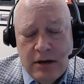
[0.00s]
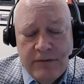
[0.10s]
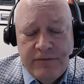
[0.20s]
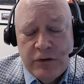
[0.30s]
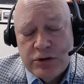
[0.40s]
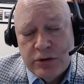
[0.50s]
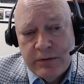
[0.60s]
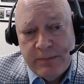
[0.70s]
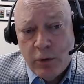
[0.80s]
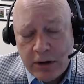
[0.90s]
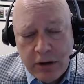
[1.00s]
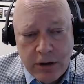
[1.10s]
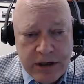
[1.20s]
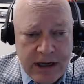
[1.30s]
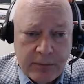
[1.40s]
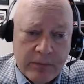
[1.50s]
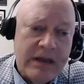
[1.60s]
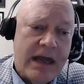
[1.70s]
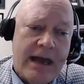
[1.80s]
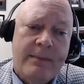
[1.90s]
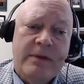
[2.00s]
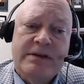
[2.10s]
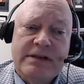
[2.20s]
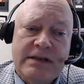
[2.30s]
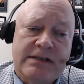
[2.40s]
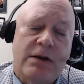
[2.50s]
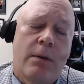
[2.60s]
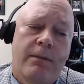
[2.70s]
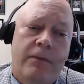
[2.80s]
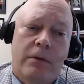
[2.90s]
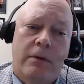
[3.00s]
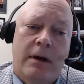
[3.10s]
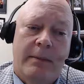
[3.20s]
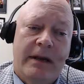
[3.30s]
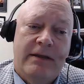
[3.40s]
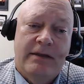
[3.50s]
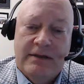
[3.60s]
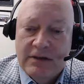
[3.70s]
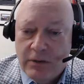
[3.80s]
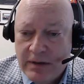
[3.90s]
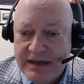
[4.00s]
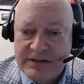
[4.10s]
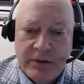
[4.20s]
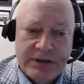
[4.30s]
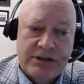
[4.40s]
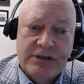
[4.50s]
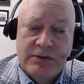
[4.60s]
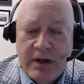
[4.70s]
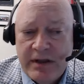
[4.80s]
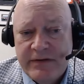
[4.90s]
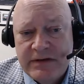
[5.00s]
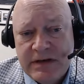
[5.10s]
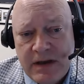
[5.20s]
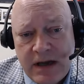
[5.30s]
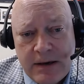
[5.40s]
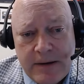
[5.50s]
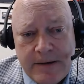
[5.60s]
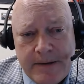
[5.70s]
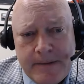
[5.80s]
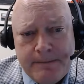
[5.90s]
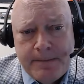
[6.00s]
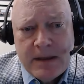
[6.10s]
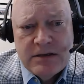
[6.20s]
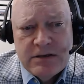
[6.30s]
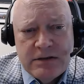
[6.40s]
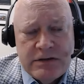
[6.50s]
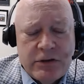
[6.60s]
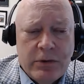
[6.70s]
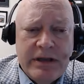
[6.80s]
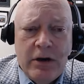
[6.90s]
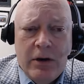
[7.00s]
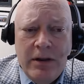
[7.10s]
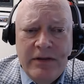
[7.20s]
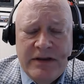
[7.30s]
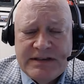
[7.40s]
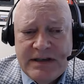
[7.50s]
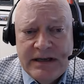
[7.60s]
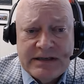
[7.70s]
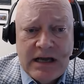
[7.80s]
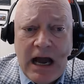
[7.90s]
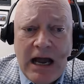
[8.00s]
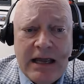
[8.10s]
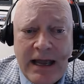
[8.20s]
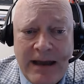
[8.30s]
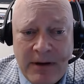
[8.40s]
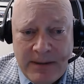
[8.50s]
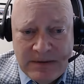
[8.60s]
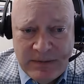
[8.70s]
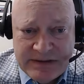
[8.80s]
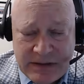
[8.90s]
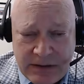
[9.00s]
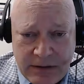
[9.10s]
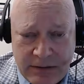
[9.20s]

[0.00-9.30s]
a future with more cardiac rehab is hopeful. I mean, I think the last question's relevant to that. So in all of these things, I am optimistic.